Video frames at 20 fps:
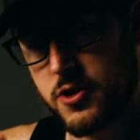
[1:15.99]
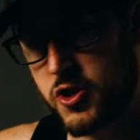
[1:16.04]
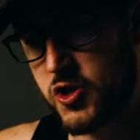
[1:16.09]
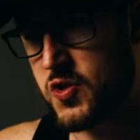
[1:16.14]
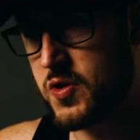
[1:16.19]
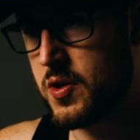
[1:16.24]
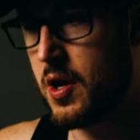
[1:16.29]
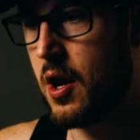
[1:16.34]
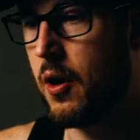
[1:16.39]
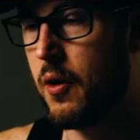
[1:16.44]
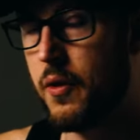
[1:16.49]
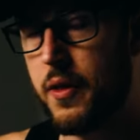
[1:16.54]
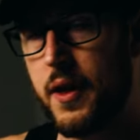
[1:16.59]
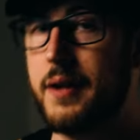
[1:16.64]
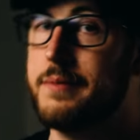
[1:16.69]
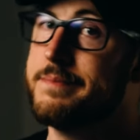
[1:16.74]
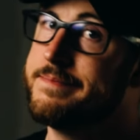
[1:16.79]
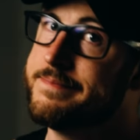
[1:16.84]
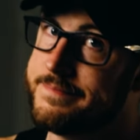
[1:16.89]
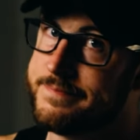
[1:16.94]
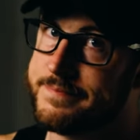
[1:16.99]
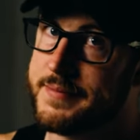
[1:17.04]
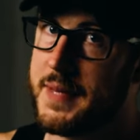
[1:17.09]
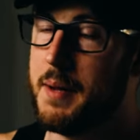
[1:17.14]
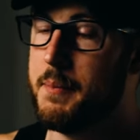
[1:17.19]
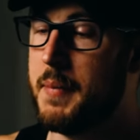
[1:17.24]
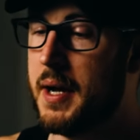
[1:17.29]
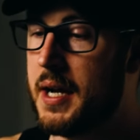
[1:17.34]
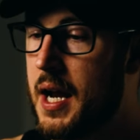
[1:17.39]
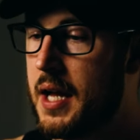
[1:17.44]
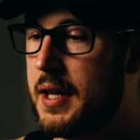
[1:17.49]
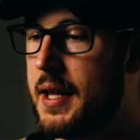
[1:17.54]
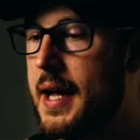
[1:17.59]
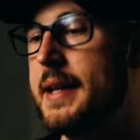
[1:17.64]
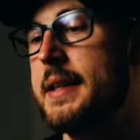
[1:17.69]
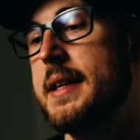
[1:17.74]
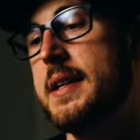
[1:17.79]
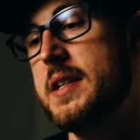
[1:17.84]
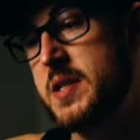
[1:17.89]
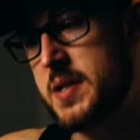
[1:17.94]
Just know that I may not
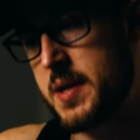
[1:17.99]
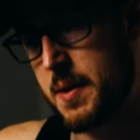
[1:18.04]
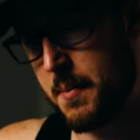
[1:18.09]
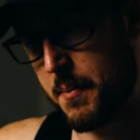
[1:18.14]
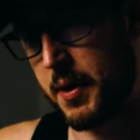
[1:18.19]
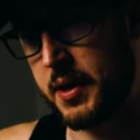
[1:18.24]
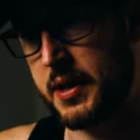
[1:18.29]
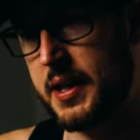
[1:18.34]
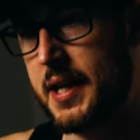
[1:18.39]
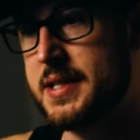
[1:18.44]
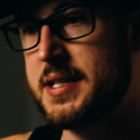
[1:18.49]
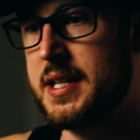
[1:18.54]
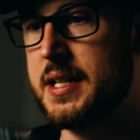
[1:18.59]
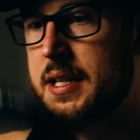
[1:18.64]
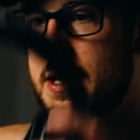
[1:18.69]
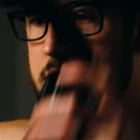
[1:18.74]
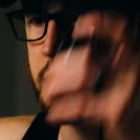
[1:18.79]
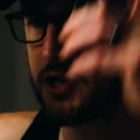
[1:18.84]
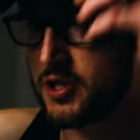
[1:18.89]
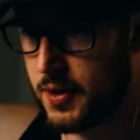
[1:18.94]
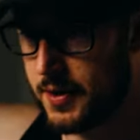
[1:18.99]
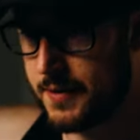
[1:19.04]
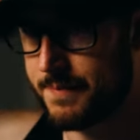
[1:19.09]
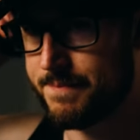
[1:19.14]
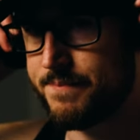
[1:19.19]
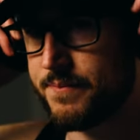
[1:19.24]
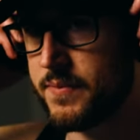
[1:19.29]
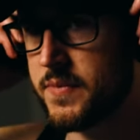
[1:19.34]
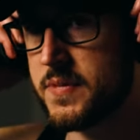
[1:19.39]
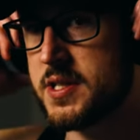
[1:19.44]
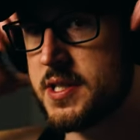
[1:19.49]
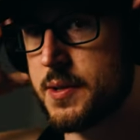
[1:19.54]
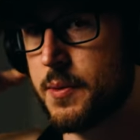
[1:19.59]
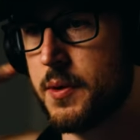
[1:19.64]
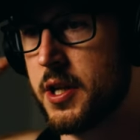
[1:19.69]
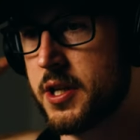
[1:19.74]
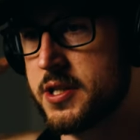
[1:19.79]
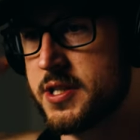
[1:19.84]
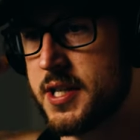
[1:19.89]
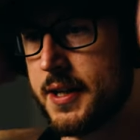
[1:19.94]
like this, but let's get into it. See
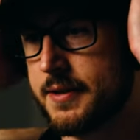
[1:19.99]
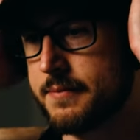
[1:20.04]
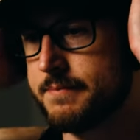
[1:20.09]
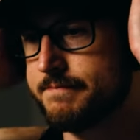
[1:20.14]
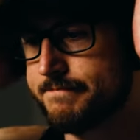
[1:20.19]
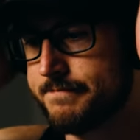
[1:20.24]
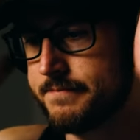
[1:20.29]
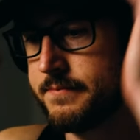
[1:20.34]
what it looks like.